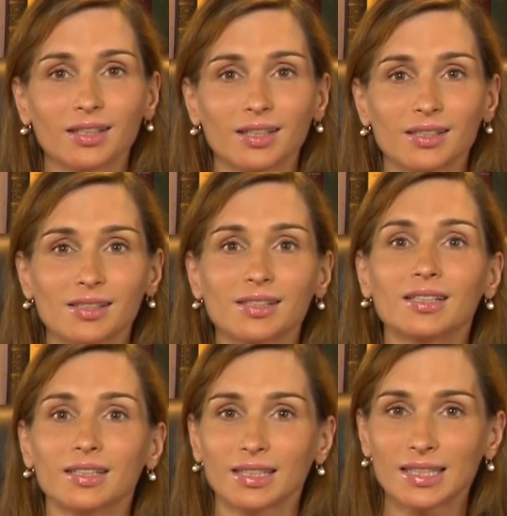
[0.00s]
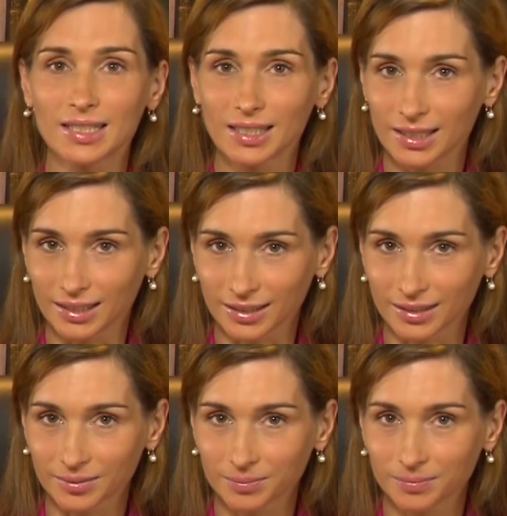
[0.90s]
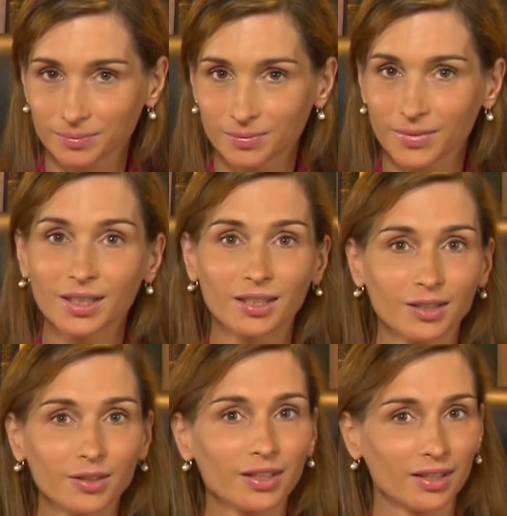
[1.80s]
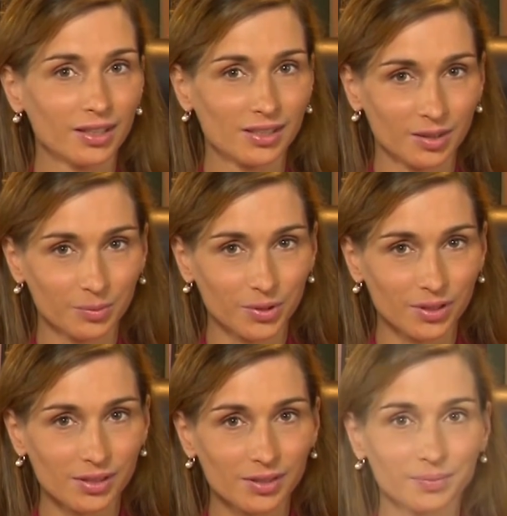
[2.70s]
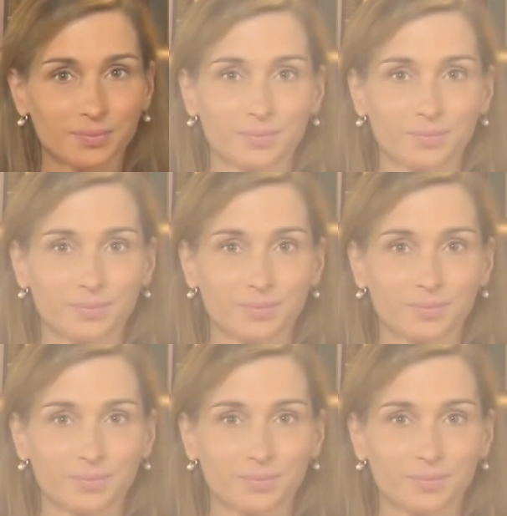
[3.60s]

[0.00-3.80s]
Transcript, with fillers: is teen. Look at the examples.